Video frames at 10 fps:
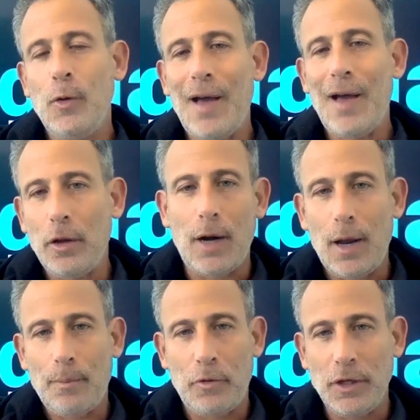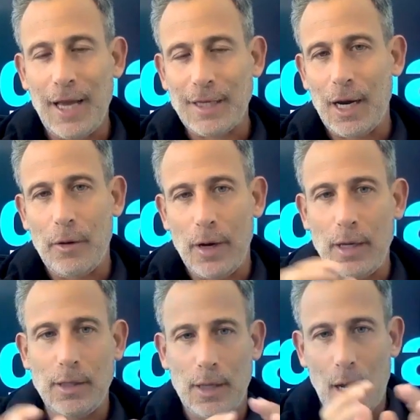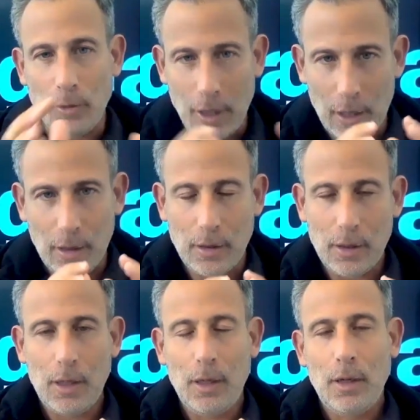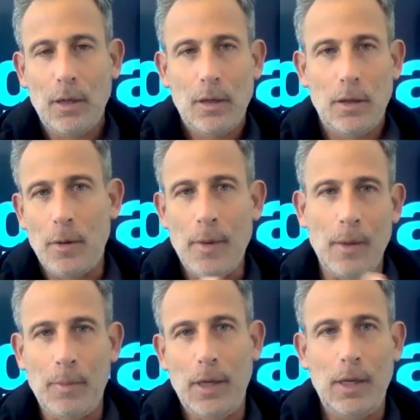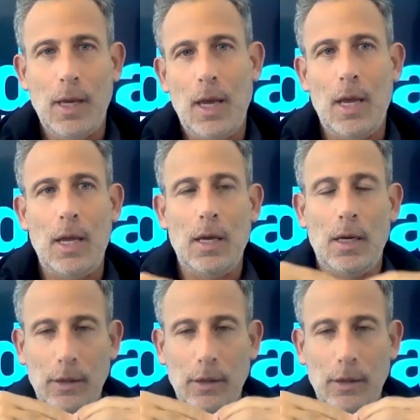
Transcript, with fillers: other pre tax IRAs out there, there may be a